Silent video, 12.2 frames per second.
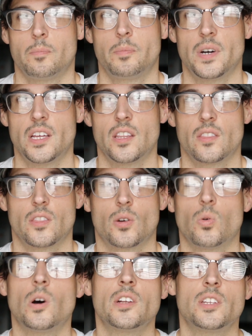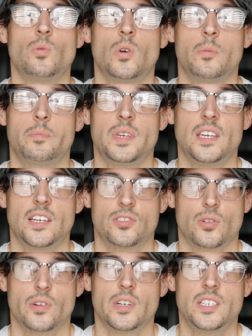but the quality won't be as
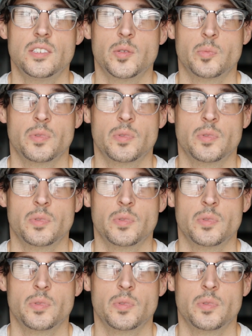crisp.